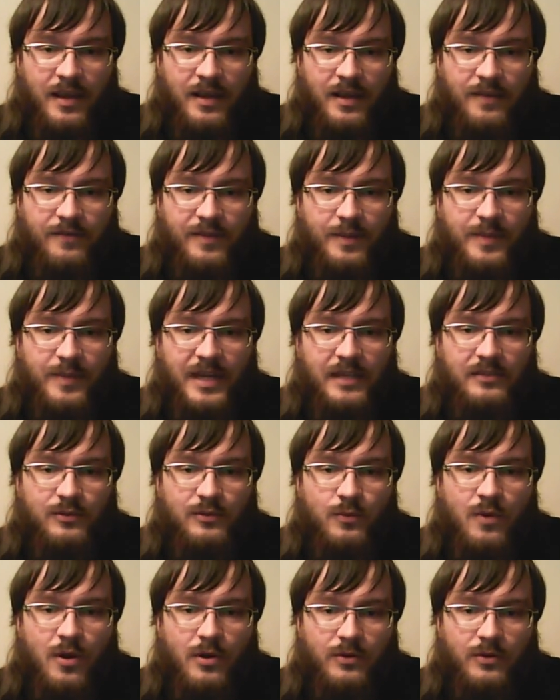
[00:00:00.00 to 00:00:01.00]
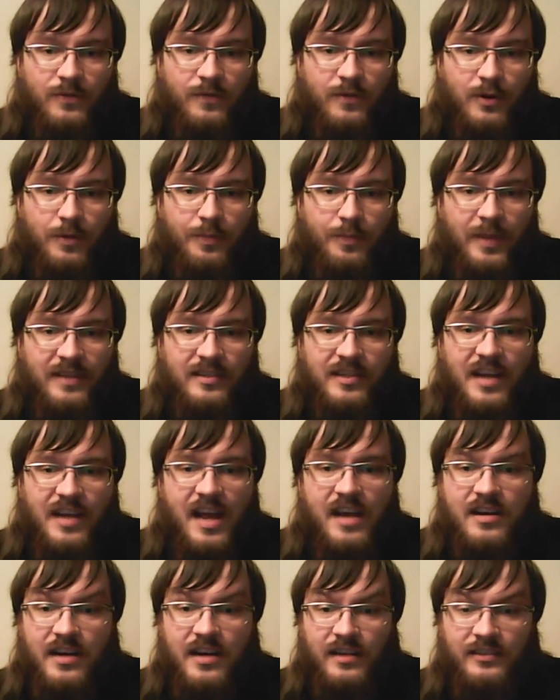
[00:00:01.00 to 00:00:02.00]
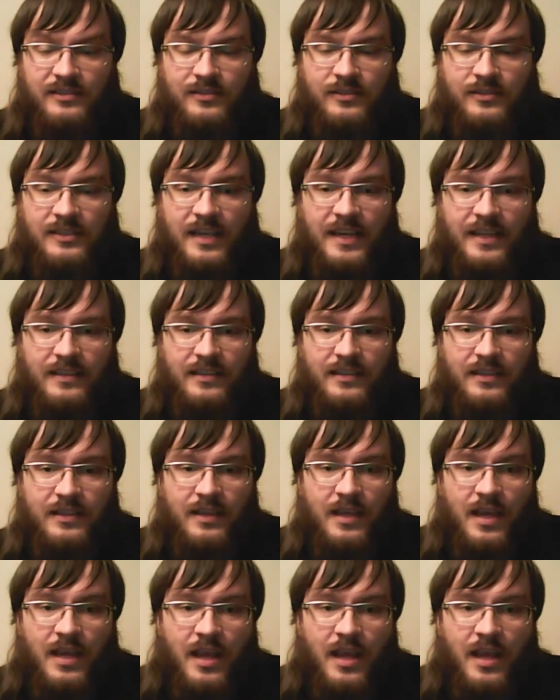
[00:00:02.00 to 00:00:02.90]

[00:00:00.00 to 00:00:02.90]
Female dwarf from patriarchal society